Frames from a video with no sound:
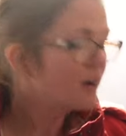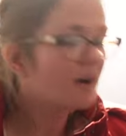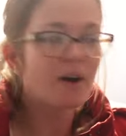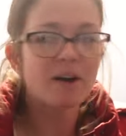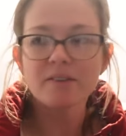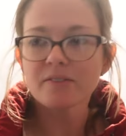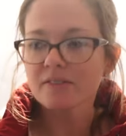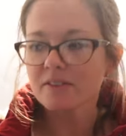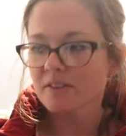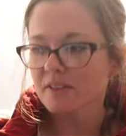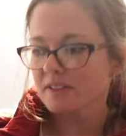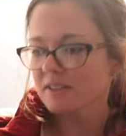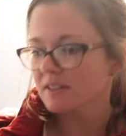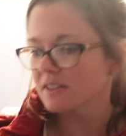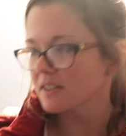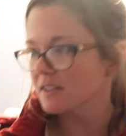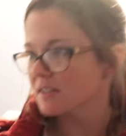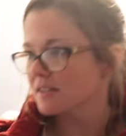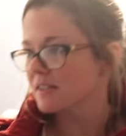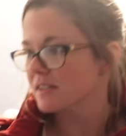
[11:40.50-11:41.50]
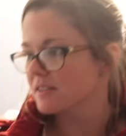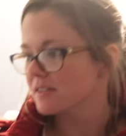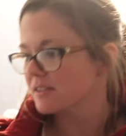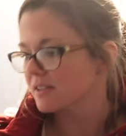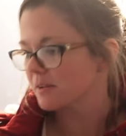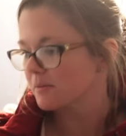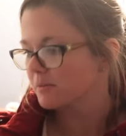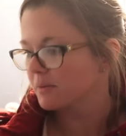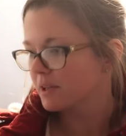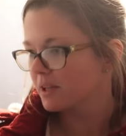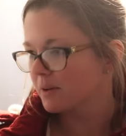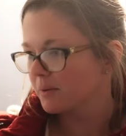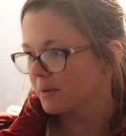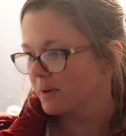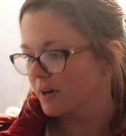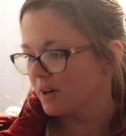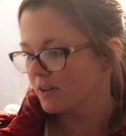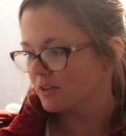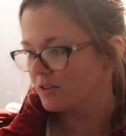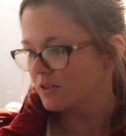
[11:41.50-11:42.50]
I feel like this is something
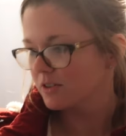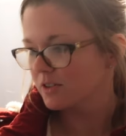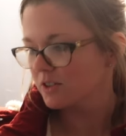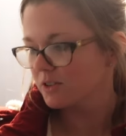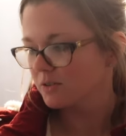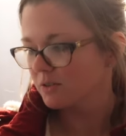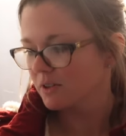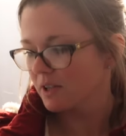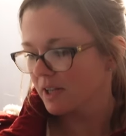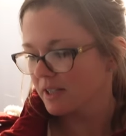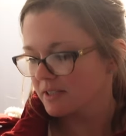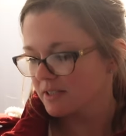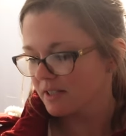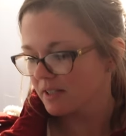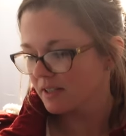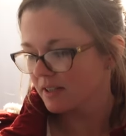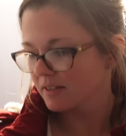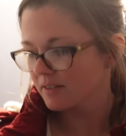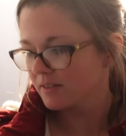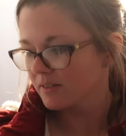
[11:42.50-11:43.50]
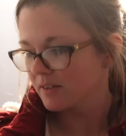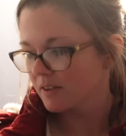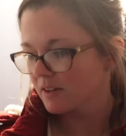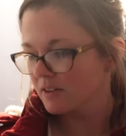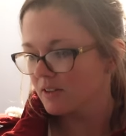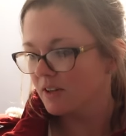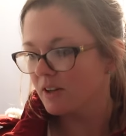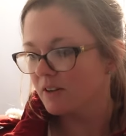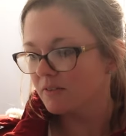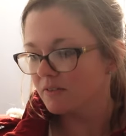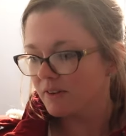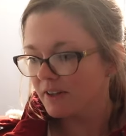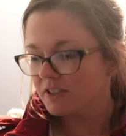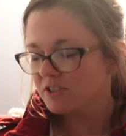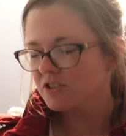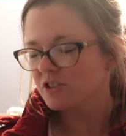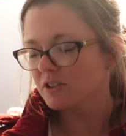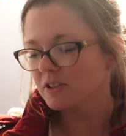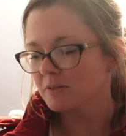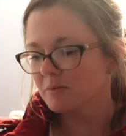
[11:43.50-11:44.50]
we're underutilizing.
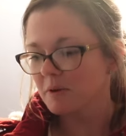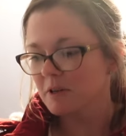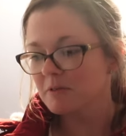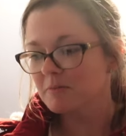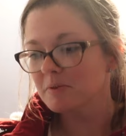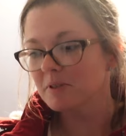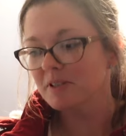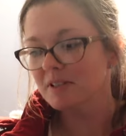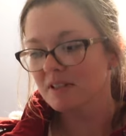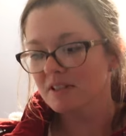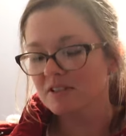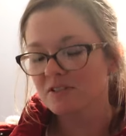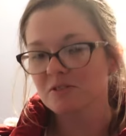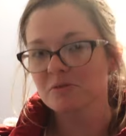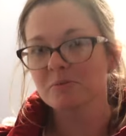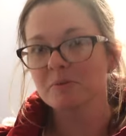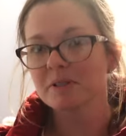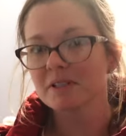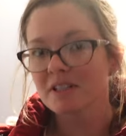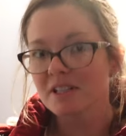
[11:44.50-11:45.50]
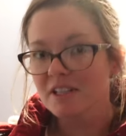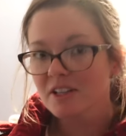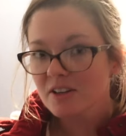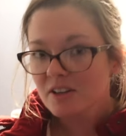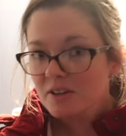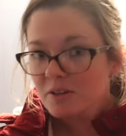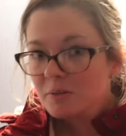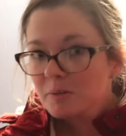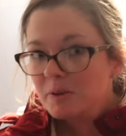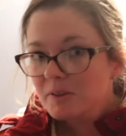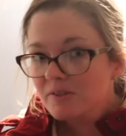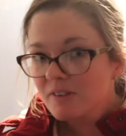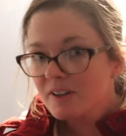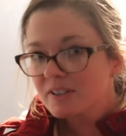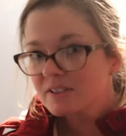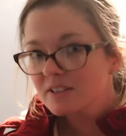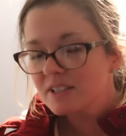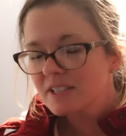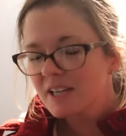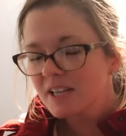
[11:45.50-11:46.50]
Eventually, maybe this will be the year we
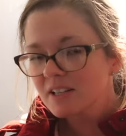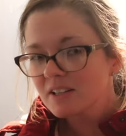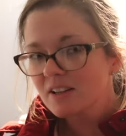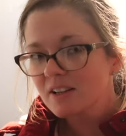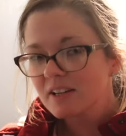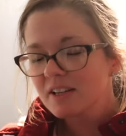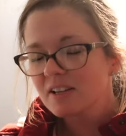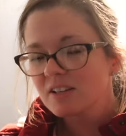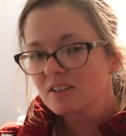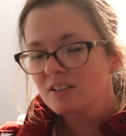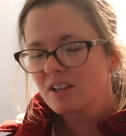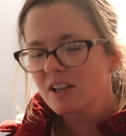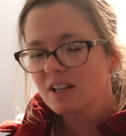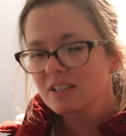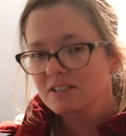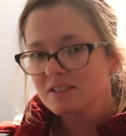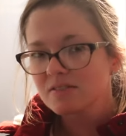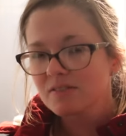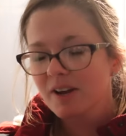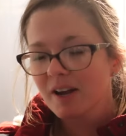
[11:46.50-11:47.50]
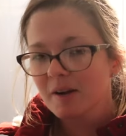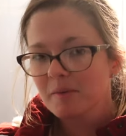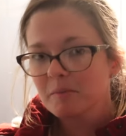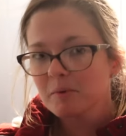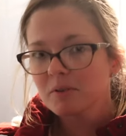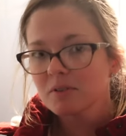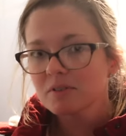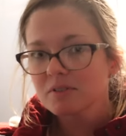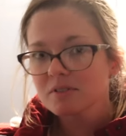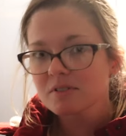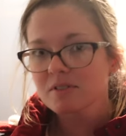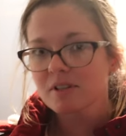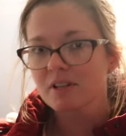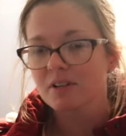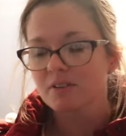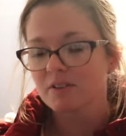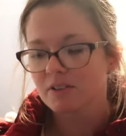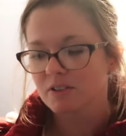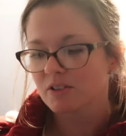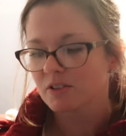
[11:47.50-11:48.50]
finally get like lots of apples that
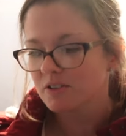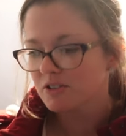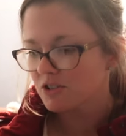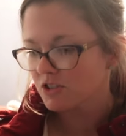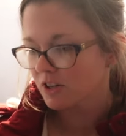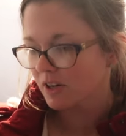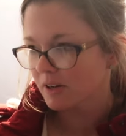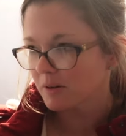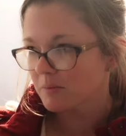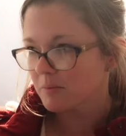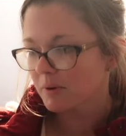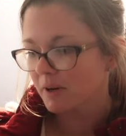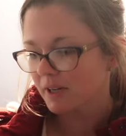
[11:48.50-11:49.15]
are in good shape.